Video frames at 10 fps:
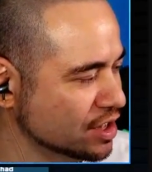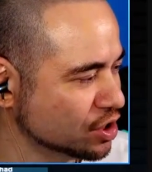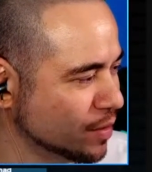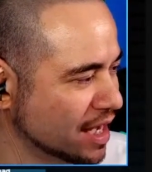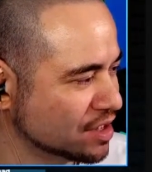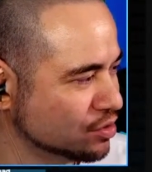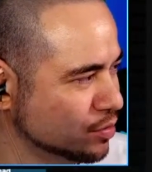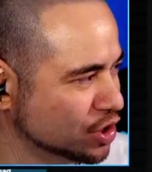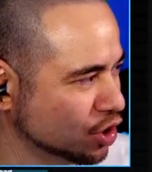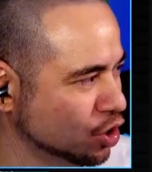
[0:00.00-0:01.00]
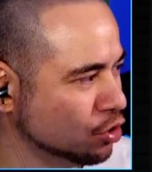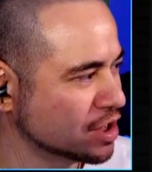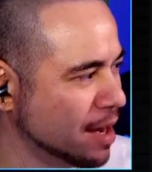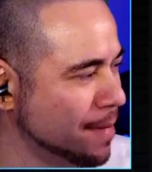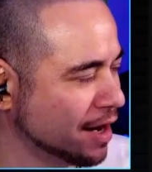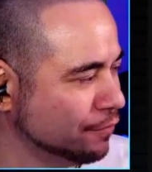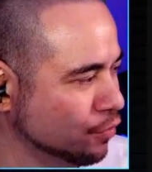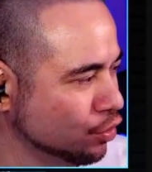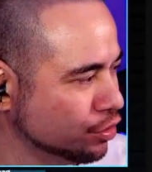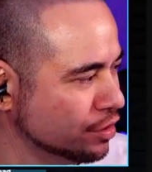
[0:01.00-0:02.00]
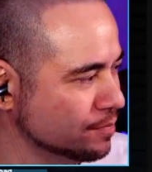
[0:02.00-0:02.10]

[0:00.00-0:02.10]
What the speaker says: So we took a long time back and forth.